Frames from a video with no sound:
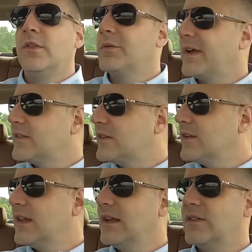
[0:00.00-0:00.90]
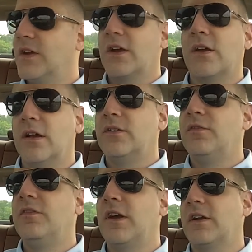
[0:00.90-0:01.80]
The rest of the interior is
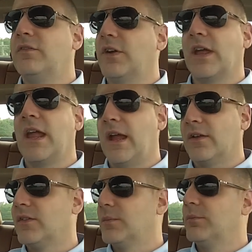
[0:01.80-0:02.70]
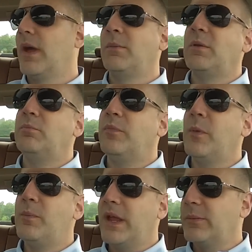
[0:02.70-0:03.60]
very, very handsome. I mean,
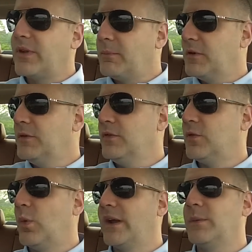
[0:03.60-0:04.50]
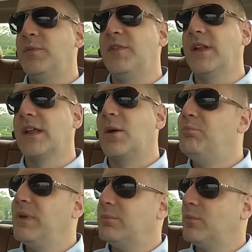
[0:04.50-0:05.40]
the BMWs wind up feeling a
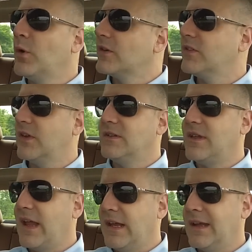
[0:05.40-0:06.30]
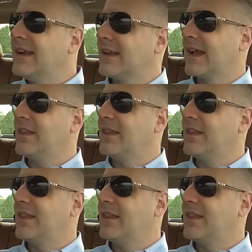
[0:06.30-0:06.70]
bit more sedate and I